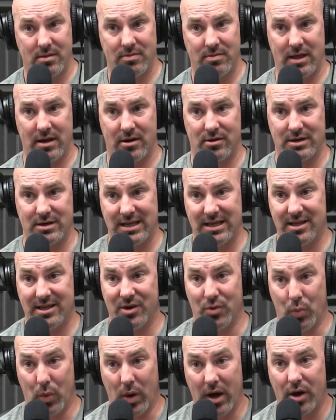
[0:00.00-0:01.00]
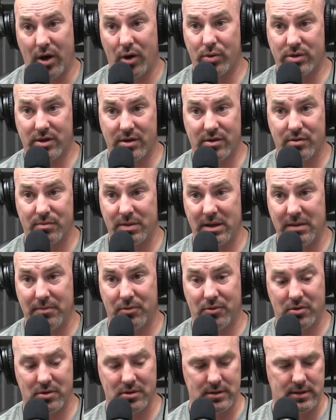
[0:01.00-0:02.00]
that are dealing well with other
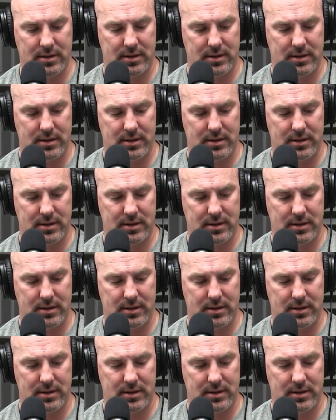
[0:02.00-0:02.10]
people.